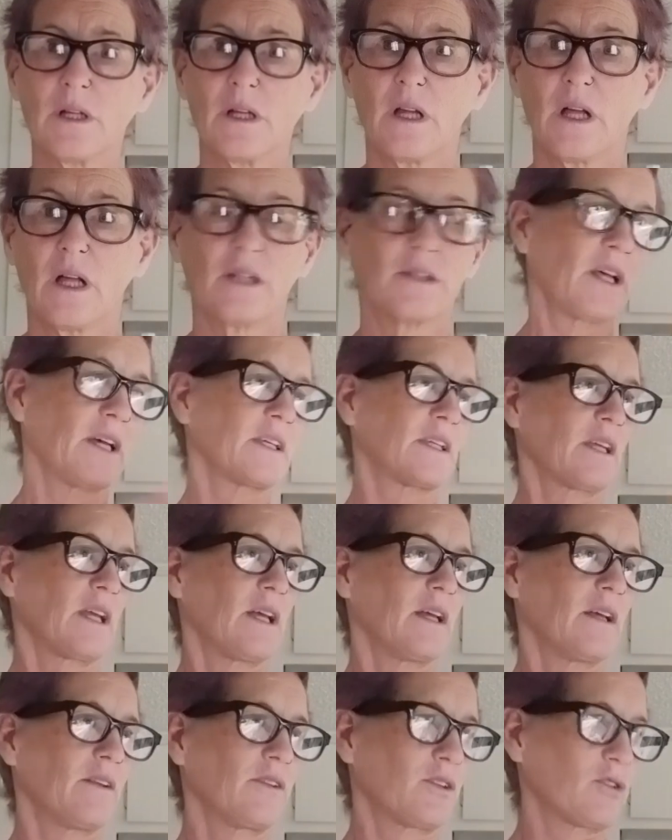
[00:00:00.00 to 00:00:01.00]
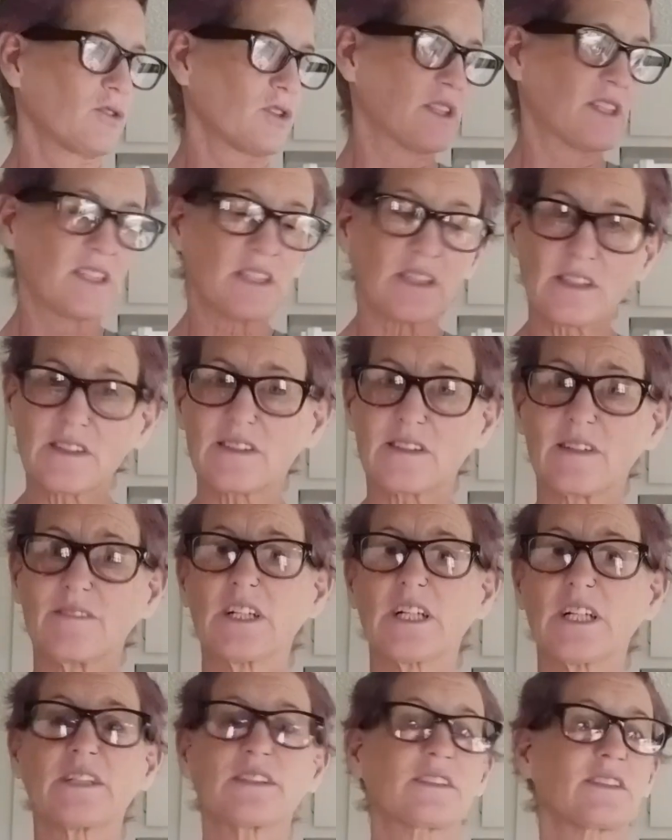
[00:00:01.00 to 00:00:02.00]
Like, there are six of
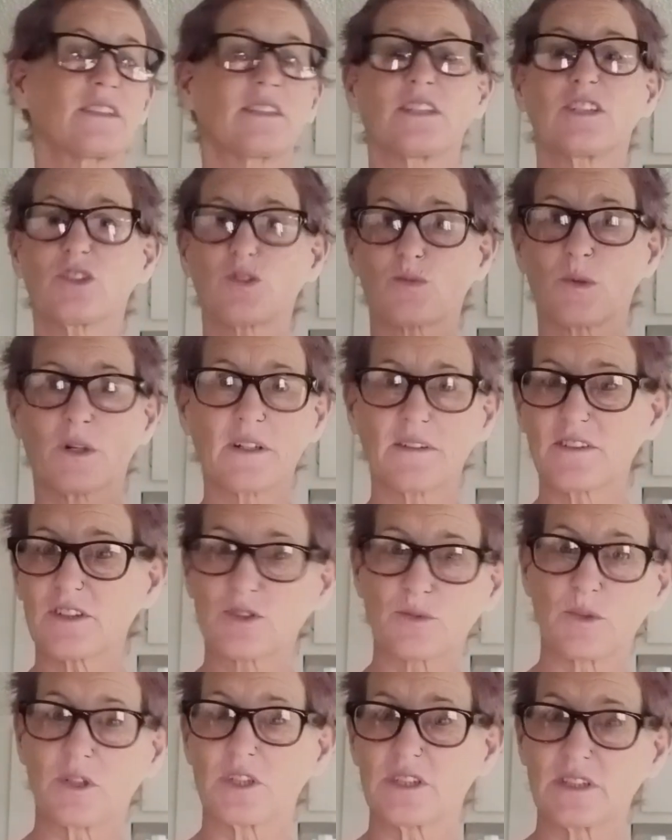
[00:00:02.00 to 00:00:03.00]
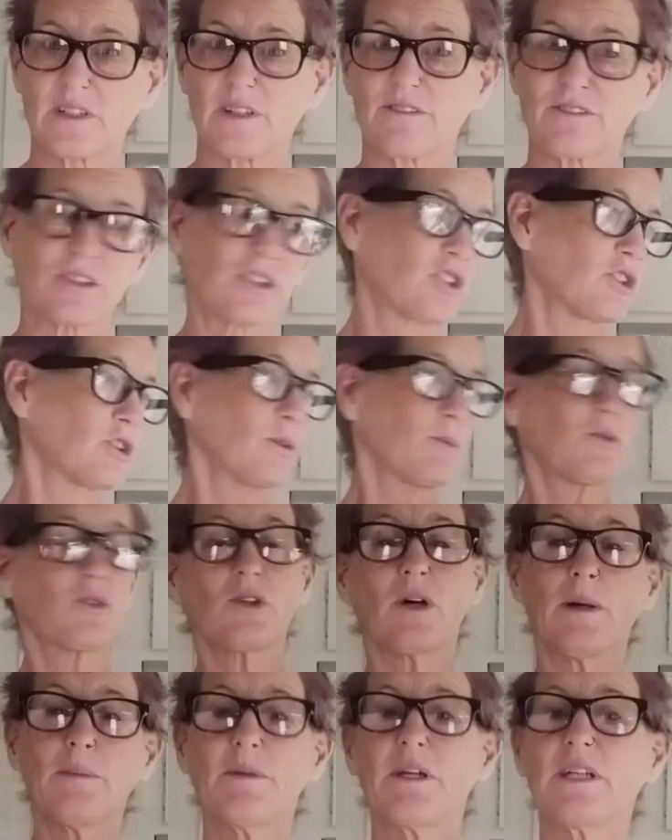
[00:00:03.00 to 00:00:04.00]
us, and each one of us wanted a different soup, so
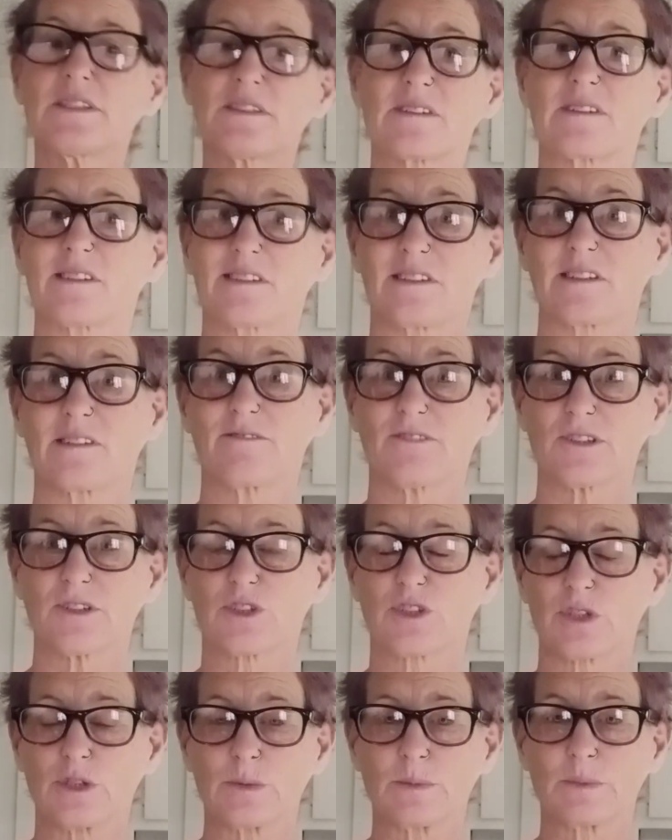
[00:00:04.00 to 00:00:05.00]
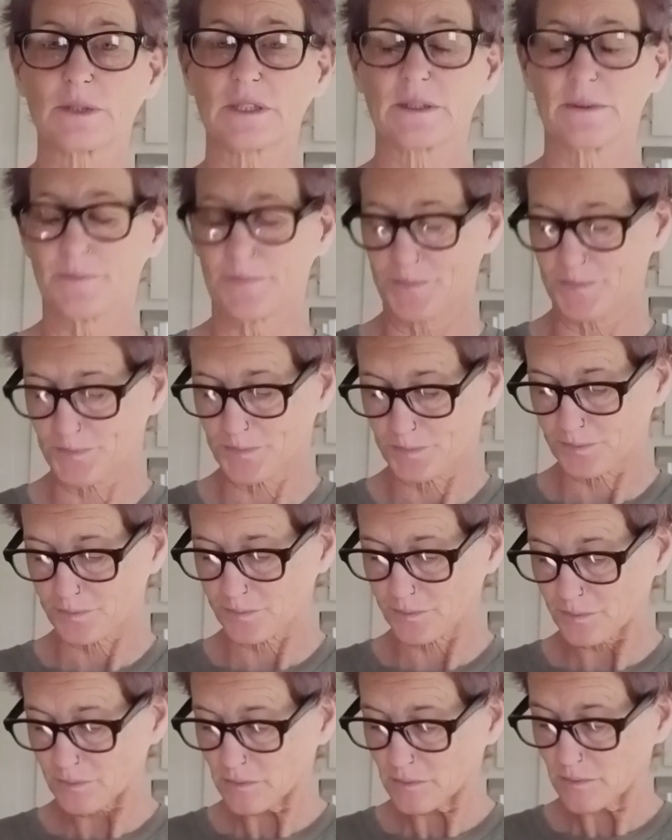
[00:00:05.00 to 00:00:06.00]
I made six different soups.
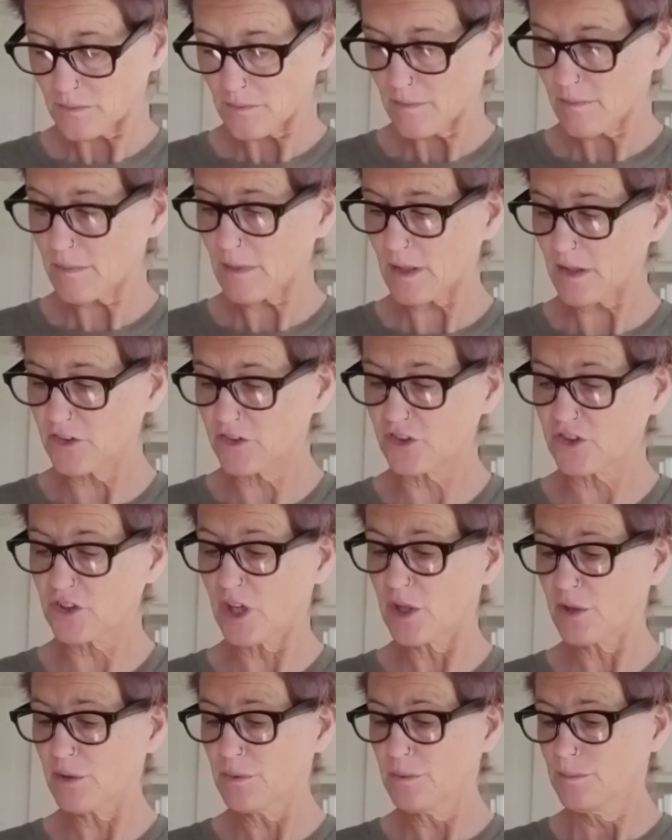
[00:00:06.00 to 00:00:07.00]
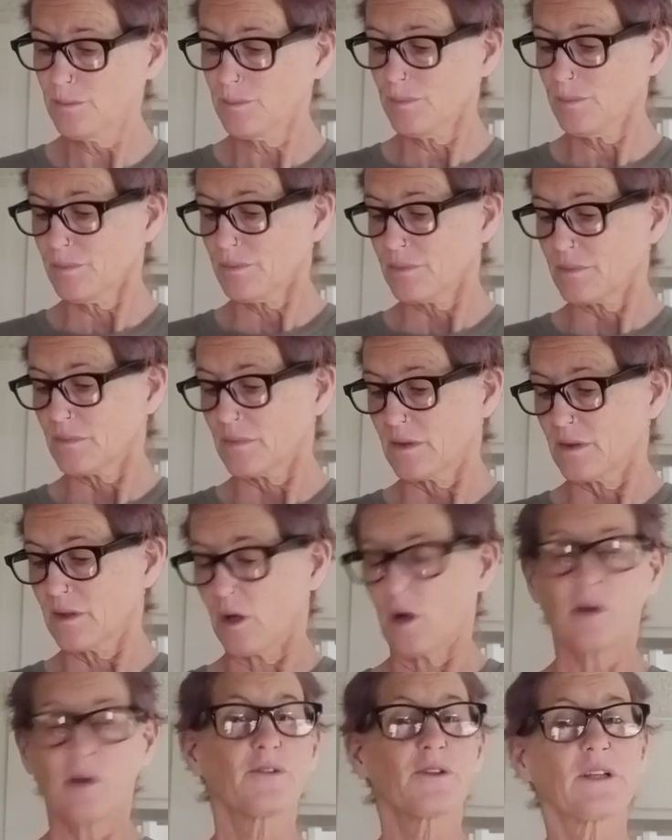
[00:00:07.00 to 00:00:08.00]
So,
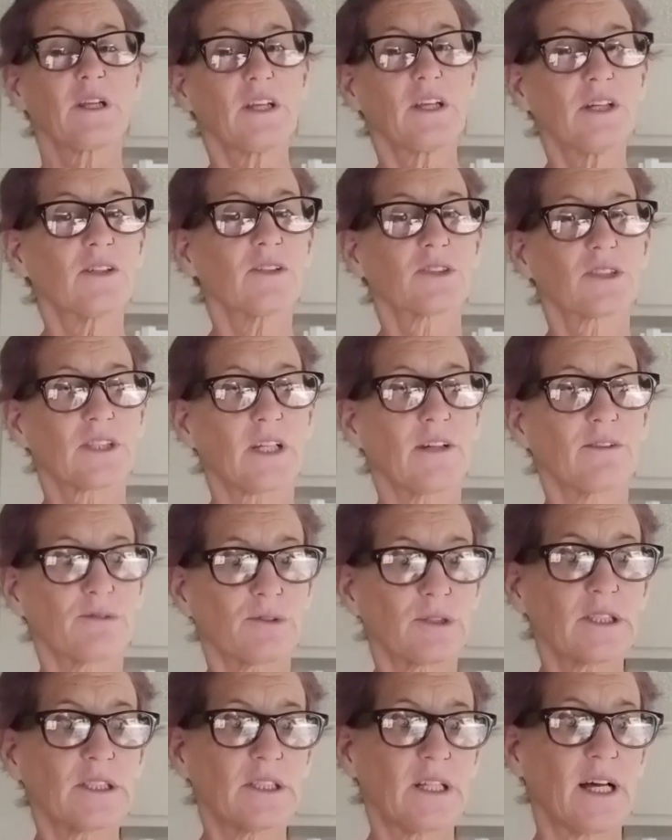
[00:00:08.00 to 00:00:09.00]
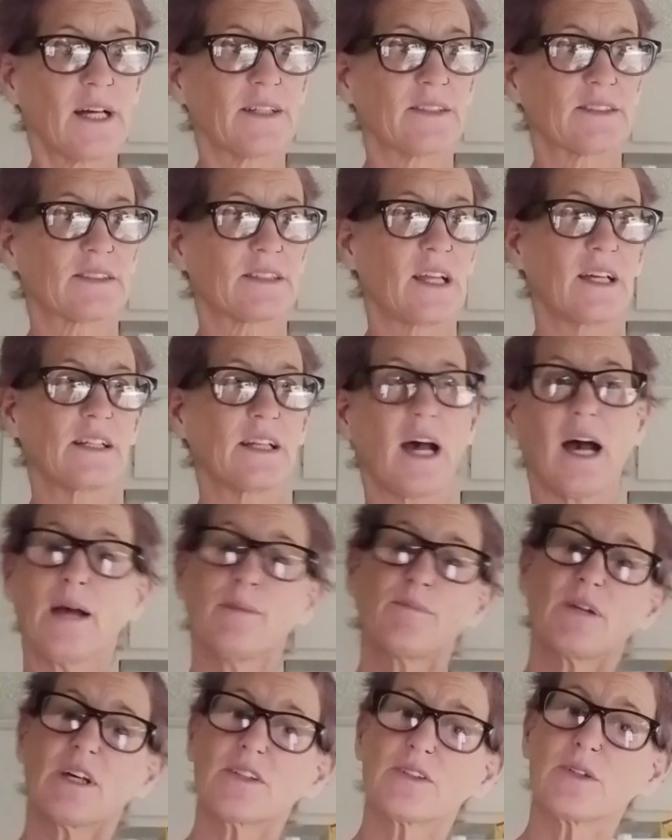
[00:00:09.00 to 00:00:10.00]
over the years, I've realized that
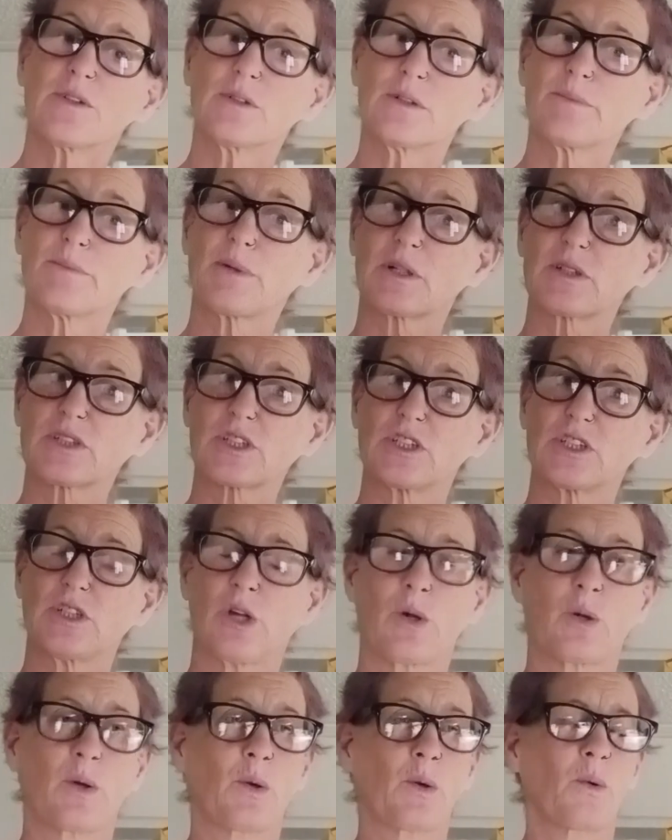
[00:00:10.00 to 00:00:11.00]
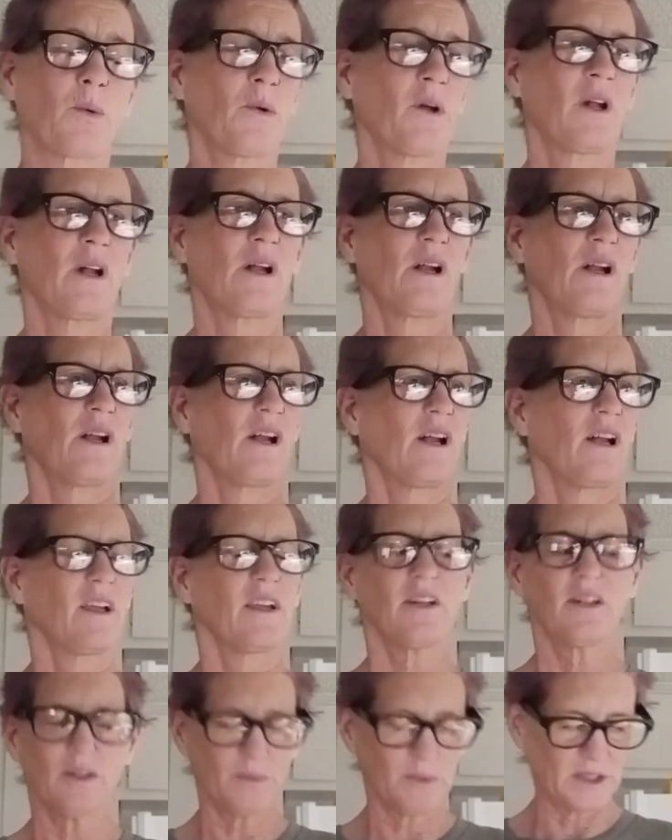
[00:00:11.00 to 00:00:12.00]
I'm not the only person who
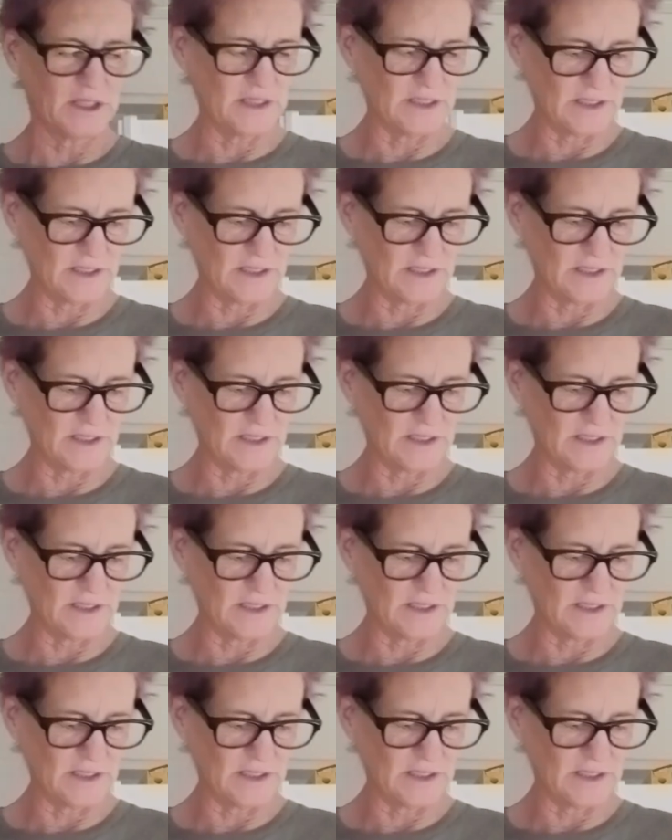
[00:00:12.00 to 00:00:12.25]
you know what?